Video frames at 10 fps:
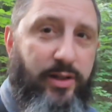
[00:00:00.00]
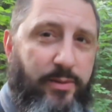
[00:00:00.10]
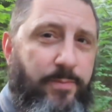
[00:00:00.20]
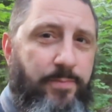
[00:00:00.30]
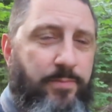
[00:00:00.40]

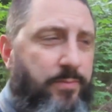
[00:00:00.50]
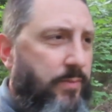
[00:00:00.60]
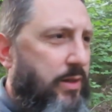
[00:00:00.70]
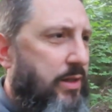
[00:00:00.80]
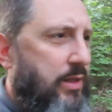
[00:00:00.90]
think?
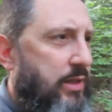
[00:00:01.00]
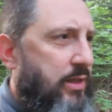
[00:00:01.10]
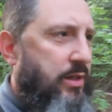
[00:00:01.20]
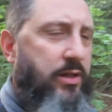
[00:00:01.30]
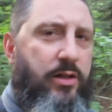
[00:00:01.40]

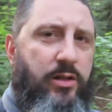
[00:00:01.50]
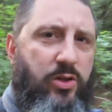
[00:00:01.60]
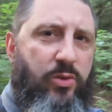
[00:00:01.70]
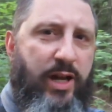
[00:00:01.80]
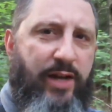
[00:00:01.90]

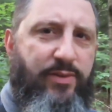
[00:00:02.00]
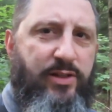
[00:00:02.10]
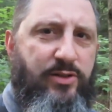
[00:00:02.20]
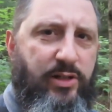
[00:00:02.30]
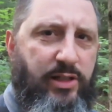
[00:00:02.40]
You have
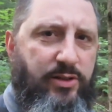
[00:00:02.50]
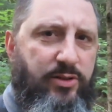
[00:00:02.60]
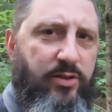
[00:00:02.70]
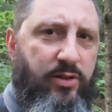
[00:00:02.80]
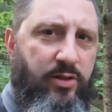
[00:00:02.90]
the
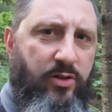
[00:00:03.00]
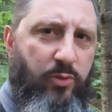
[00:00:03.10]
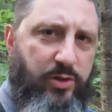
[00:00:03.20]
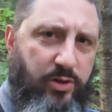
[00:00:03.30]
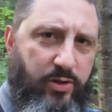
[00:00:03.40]
disease,
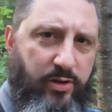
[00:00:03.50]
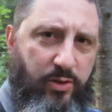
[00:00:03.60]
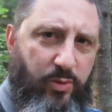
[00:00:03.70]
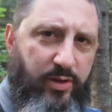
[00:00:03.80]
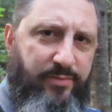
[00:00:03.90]
which cure do
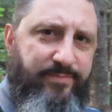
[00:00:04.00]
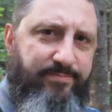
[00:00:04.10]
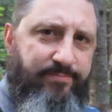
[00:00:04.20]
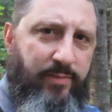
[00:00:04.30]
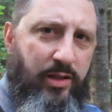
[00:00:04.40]
you want?
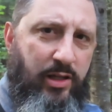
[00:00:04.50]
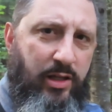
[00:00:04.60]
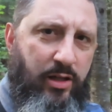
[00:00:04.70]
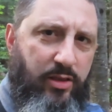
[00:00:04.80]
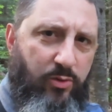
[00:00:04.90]

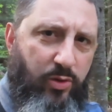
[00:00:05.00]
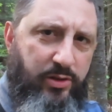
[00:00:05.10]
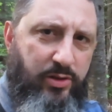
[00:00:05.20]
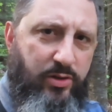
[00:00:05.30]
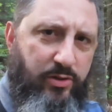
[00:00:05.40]
The
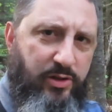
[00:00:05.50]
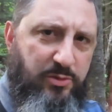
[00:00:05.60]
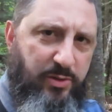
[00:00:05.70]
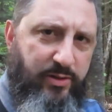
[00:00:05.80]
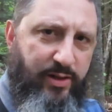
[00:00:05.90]
one cure
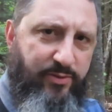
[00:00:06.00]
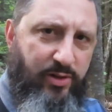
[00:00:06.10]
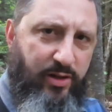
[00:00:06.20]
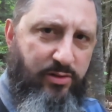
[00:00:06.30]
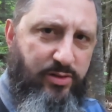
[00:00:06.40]
that's been around
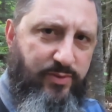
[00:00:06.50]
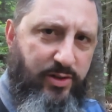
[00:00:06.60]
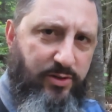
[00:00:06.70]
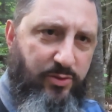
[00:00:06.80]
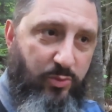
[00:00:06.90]
for hundreds of
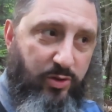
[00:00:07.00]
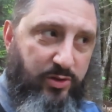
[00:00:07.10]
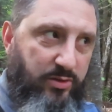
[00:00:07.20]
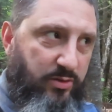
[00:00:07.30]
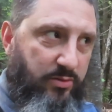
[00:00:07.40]
years,
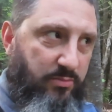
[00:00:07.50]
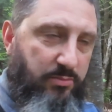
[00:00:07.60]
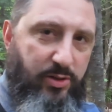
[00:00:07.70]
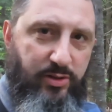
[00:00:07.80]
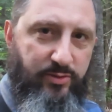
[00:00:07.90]
works
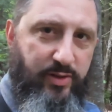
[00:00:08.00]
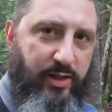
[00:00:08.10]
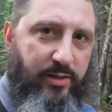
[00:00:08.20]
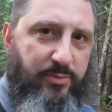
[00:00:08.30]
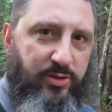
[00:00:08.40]
millions of
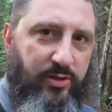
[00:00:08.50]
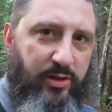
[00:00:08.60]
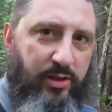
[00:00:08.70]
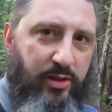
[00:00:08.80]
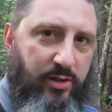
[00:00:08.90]
times,
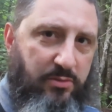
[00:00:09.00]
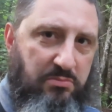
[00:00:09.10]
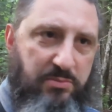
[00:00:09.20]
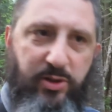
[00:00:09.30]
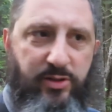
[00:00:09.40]

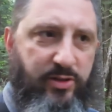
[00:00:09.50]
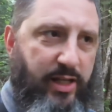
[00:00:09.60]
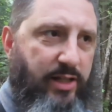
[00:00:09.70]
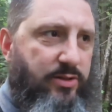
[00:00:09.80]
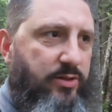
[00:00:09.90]
millions of
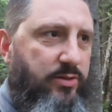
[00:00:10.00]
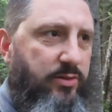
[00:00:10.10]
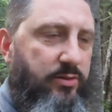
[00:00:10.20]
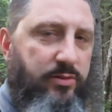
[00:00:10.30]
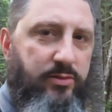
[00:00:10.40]
cases,